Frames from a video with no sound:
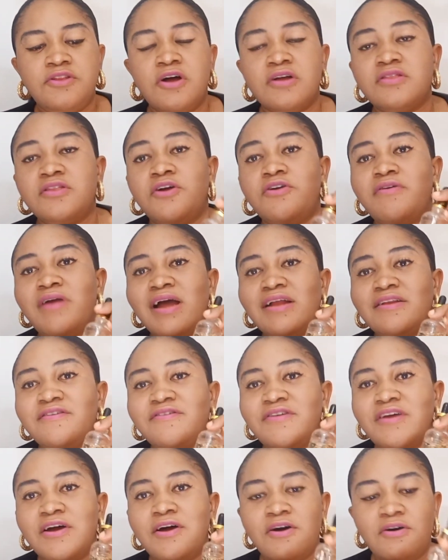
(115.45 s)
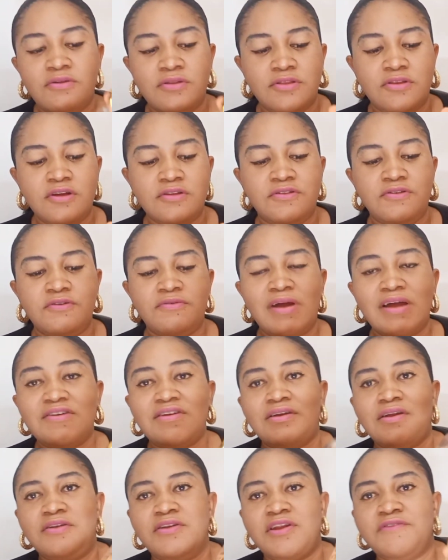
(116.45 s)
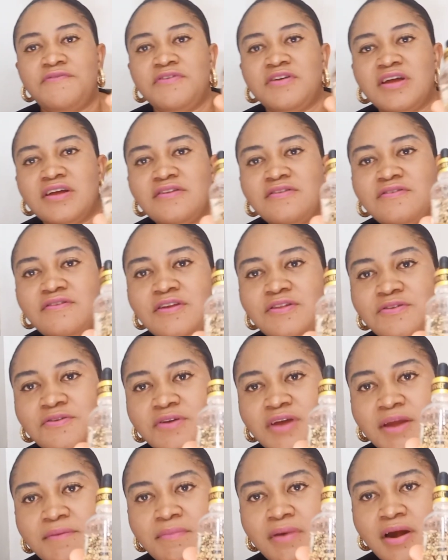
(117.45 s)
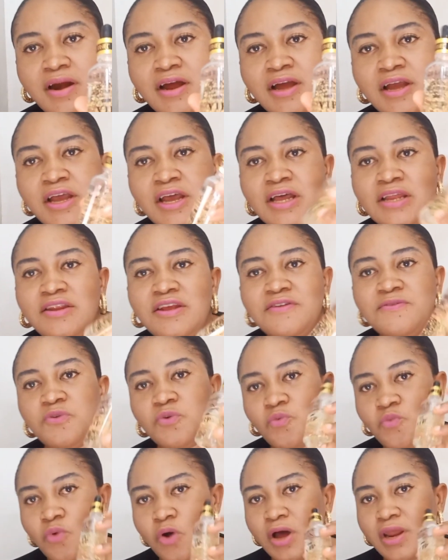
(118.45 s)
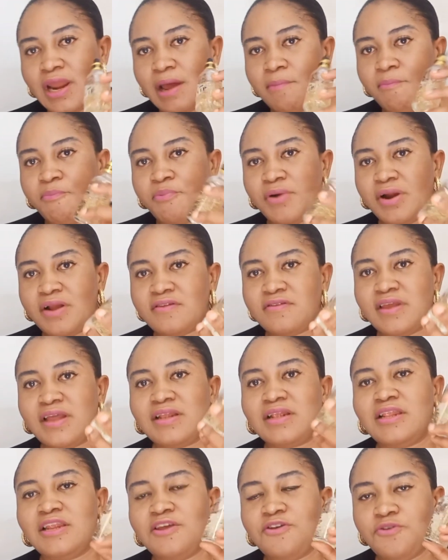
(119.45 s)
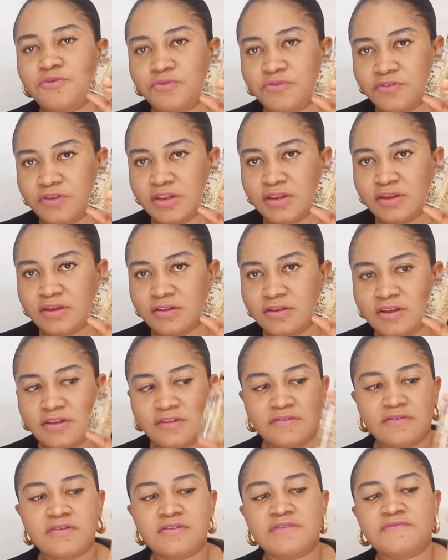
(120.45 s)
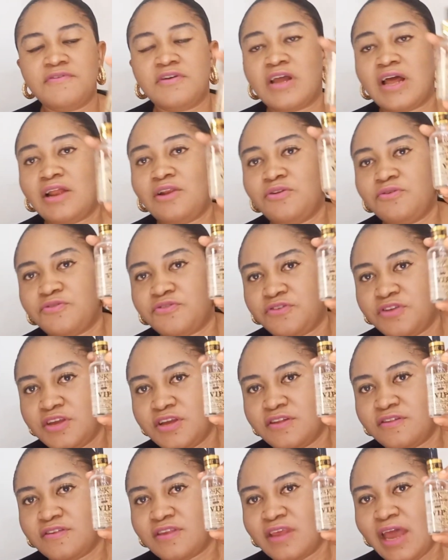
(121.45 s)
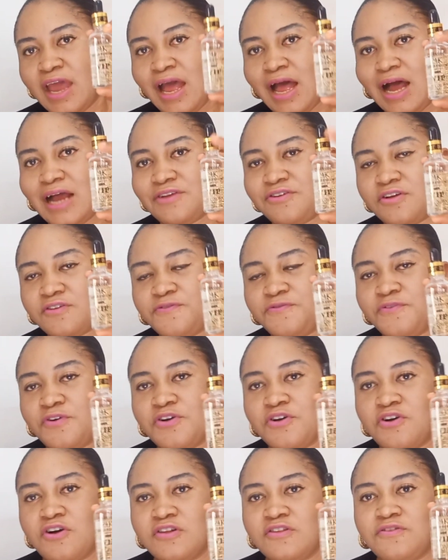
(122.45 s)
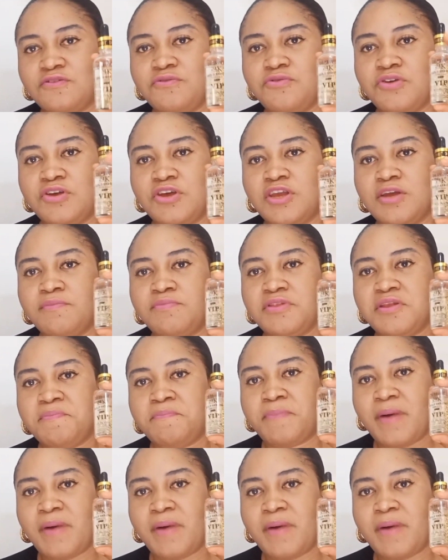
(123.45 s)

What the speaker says: Dr. Rashel, I don't know if you can see it on camera. This is the one I'm presently using. This is it, if you can see it. I just forgot to keep